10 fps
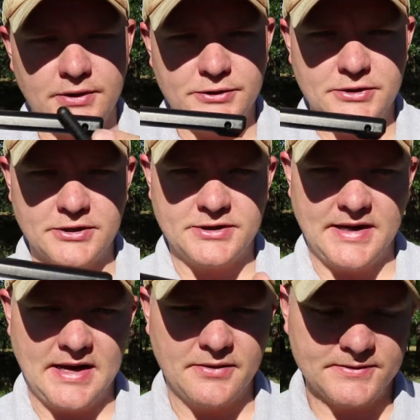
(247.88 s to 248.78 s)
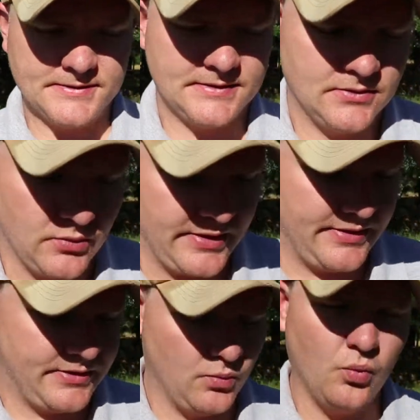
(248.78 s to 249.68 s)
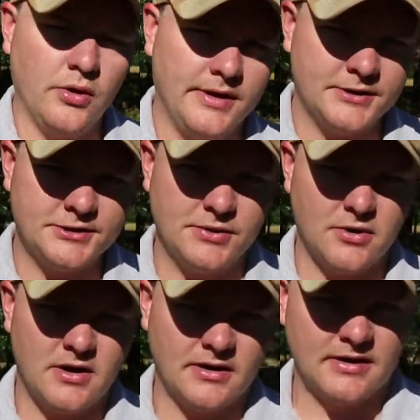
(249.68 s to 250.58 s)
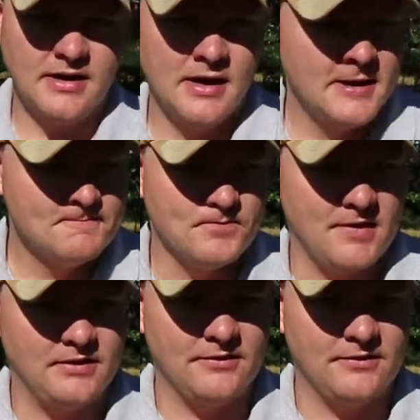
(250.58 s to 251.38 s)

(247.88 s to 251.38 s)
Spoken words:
construction house with wood and sheetrock, I've